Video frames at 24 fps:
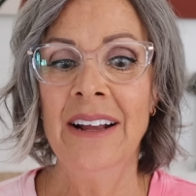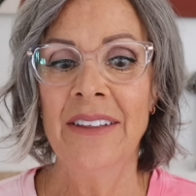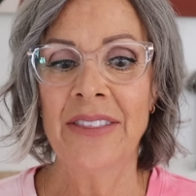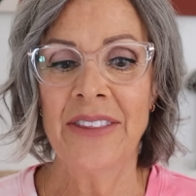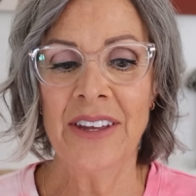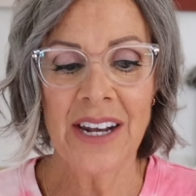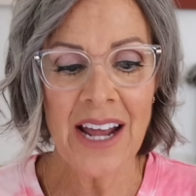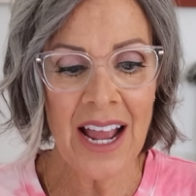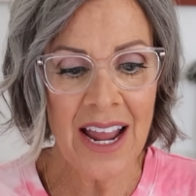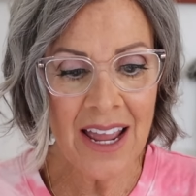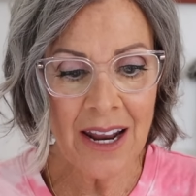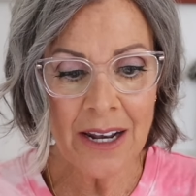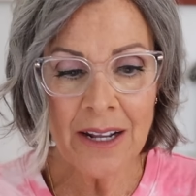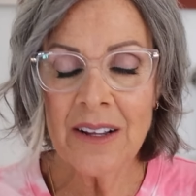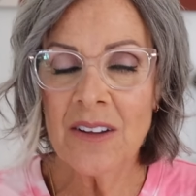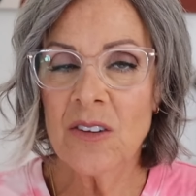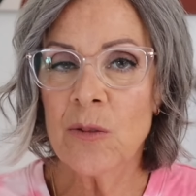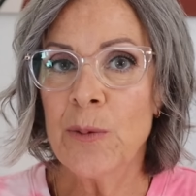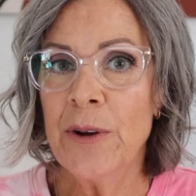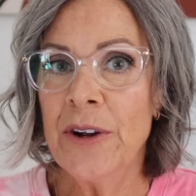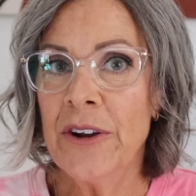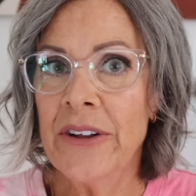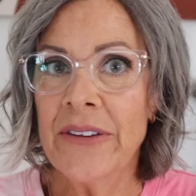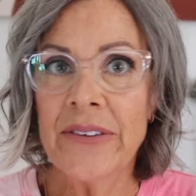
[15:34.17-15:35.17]
that I had
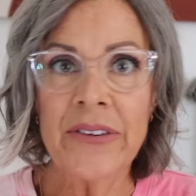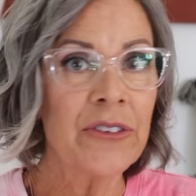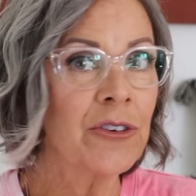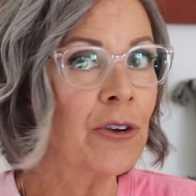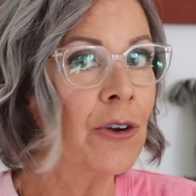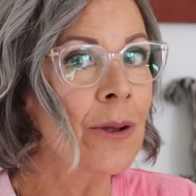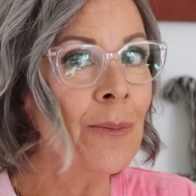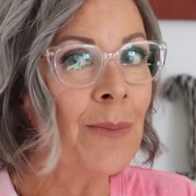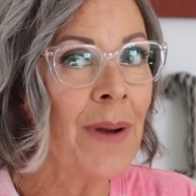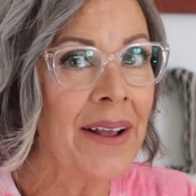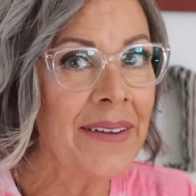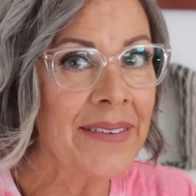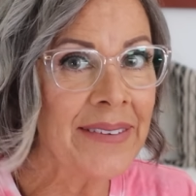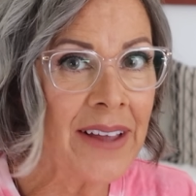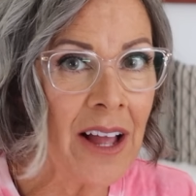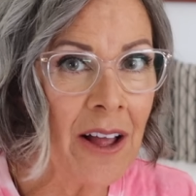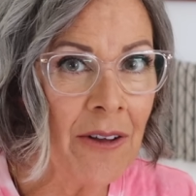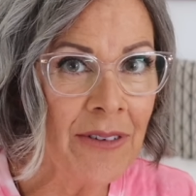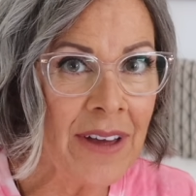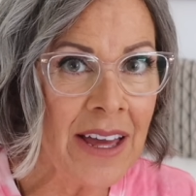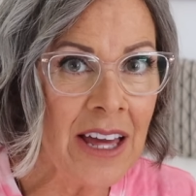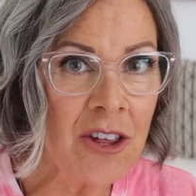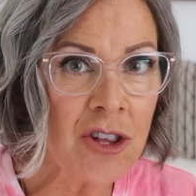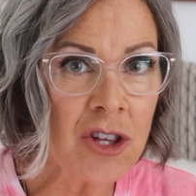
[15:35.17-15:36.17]
experienced during my
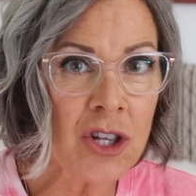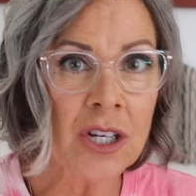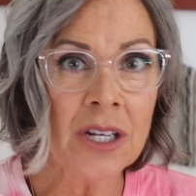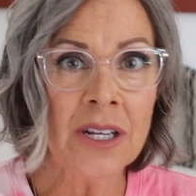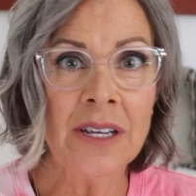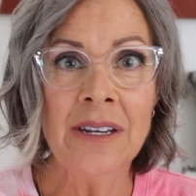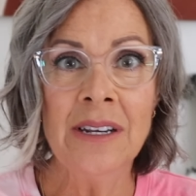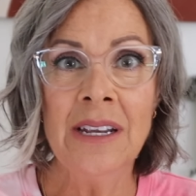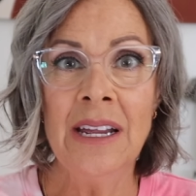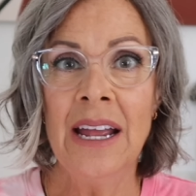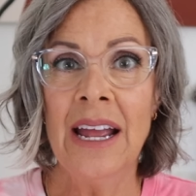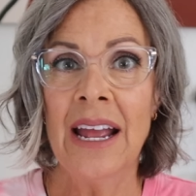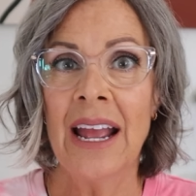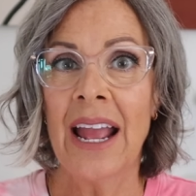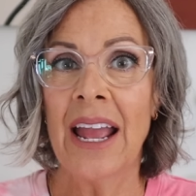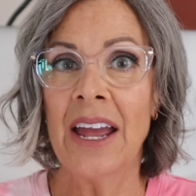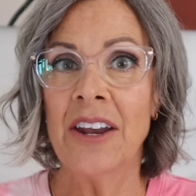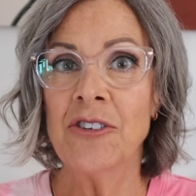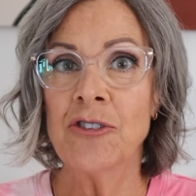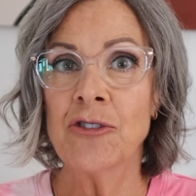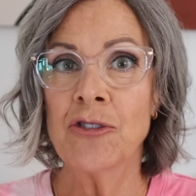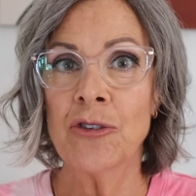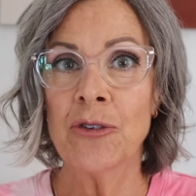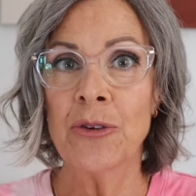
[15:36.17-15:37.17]
salvation
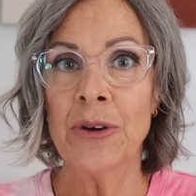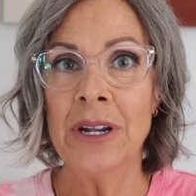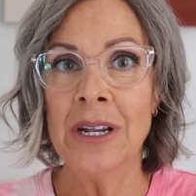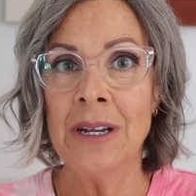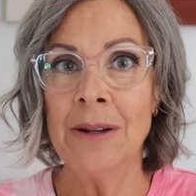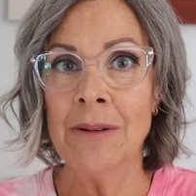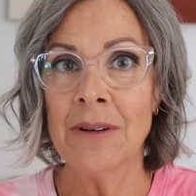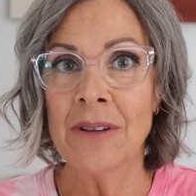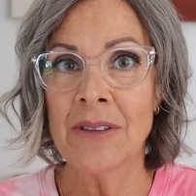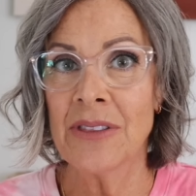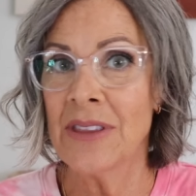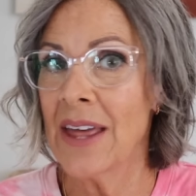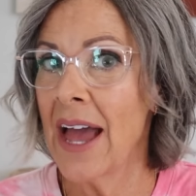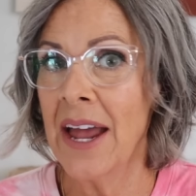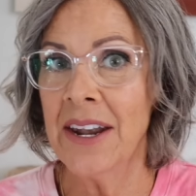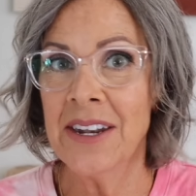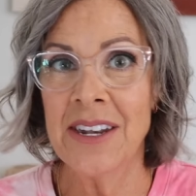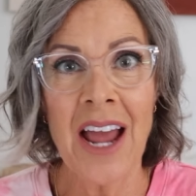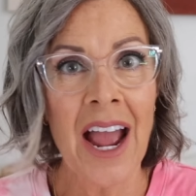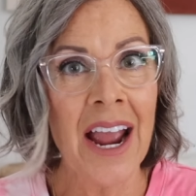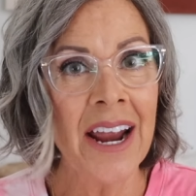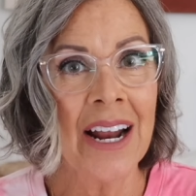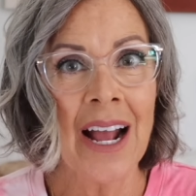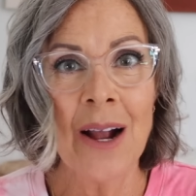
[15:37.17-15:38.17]
and during that
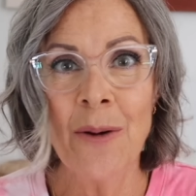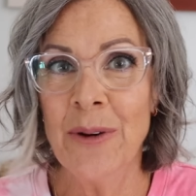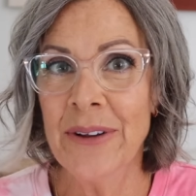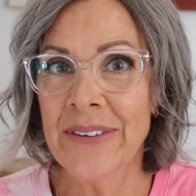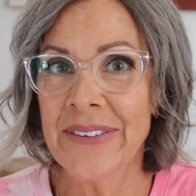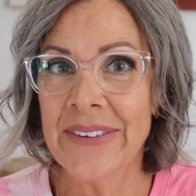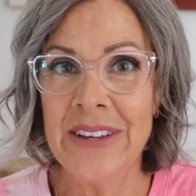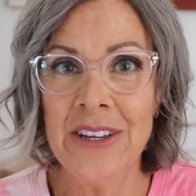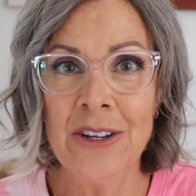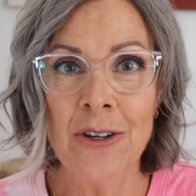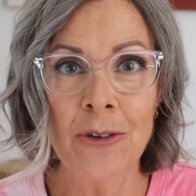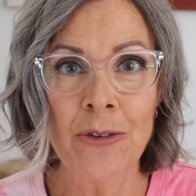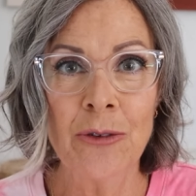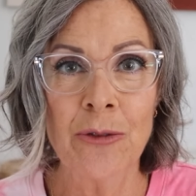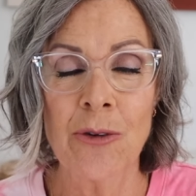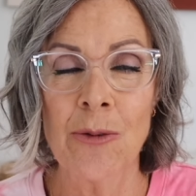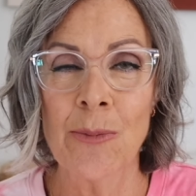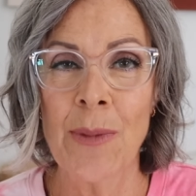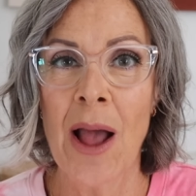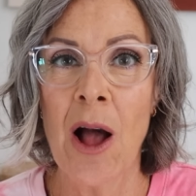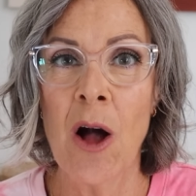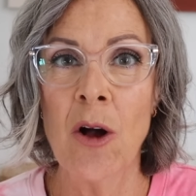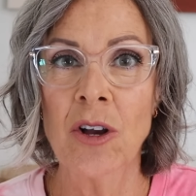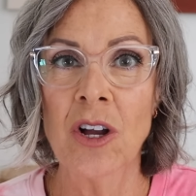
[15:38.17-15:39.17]
night I was healed
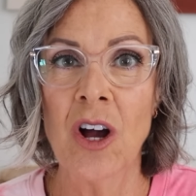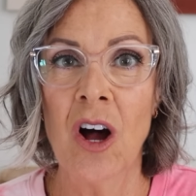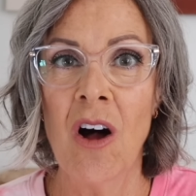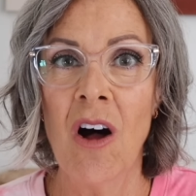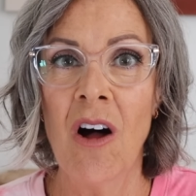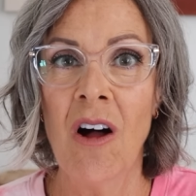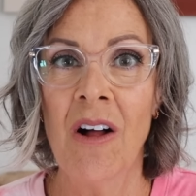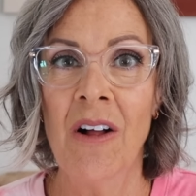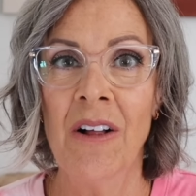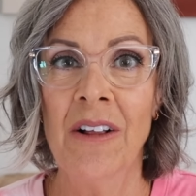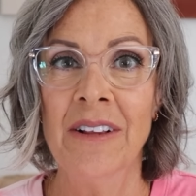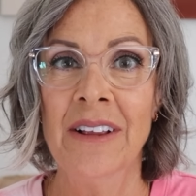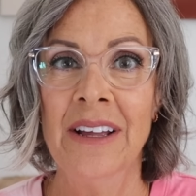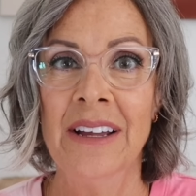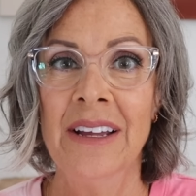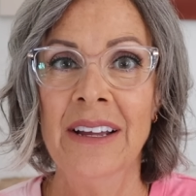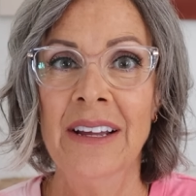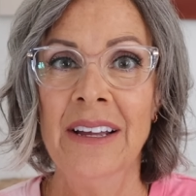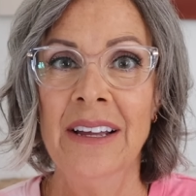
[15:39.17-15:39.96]
from alcohol.